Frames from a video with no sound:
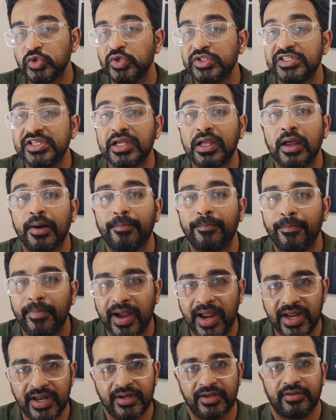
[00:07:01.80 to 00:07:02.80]
So it's a
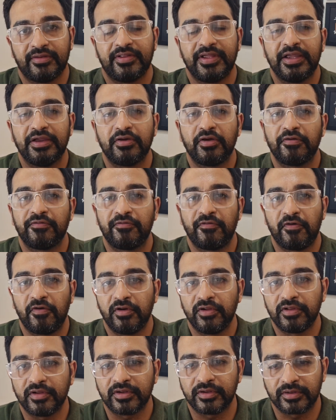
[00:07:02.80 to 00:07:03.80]
combined thing of
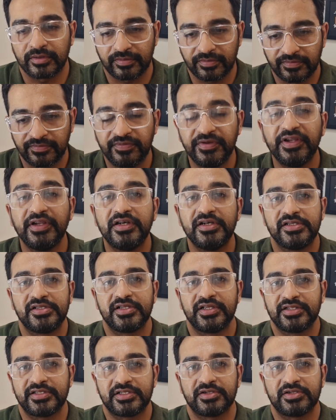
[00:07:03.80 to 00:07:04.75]
all the fields.